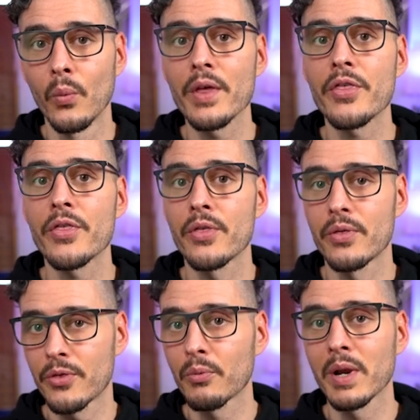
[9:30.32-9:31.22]

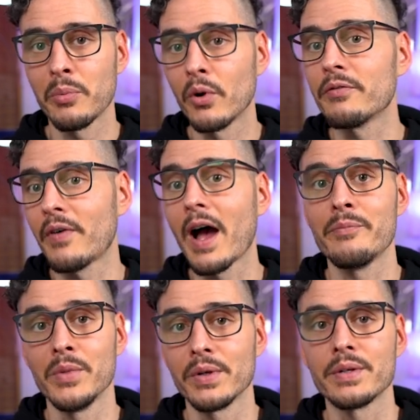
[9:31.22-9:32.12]
with three point
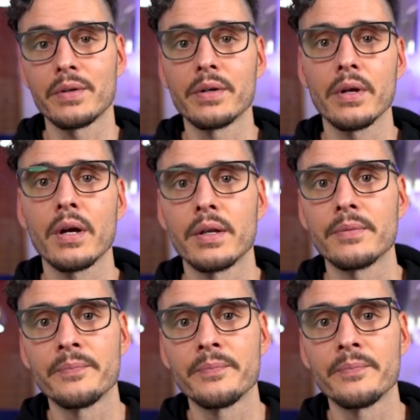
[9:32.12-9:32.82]
five million turned on.